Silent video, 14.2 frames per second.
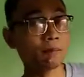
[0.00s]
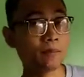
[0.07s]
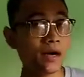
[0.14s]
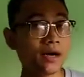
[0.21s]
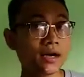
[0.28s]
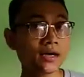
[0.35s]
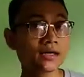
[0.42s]

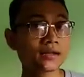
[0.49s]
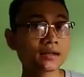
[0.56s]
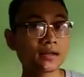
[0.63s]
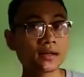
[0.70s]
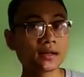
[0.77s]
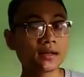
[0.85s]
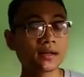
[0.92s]
But
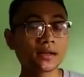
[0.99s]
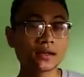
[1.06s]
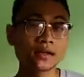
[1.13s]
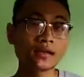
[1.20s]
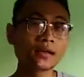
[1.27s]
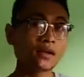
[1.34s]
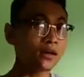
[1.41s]

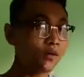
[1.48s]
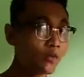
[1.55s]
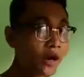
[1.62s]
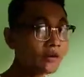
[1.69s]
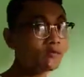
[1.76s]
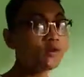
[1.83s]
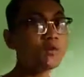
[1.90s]

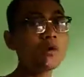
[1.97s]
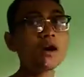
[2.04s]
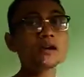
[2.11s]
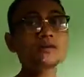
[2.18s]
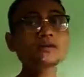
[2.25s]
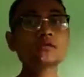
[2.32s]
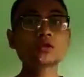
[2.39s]
when we
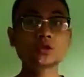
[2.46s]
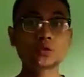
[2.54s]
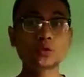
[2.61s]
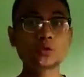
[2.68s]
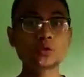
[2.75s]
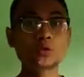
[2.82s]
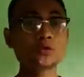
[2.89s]
want
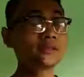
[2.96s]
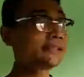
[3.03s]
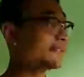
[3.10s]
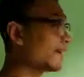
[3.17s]
to